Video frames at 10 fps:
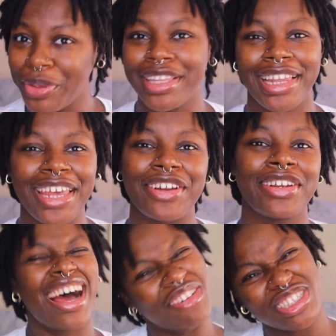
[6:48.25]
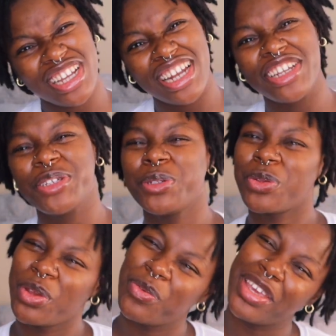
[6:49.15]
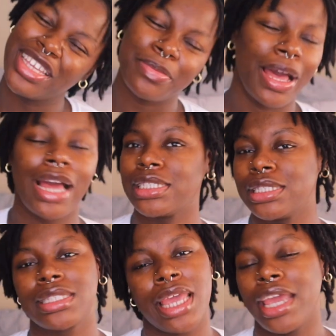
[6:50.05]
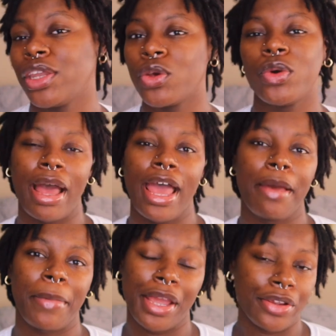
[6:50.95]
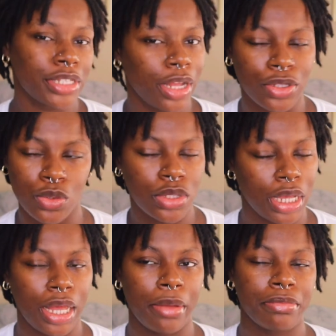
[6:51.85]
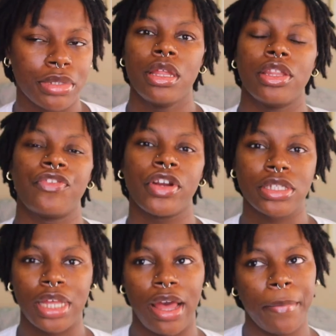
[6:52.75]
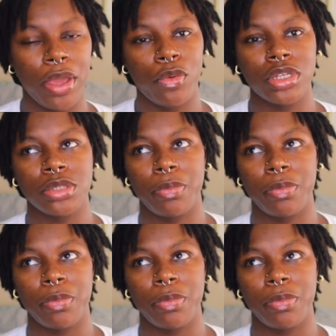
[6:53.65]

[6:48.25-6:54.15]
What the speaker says: week later. I was trying to do 3 weeks, but I just can't do it. I had my hairstyle 2 times. The first time it was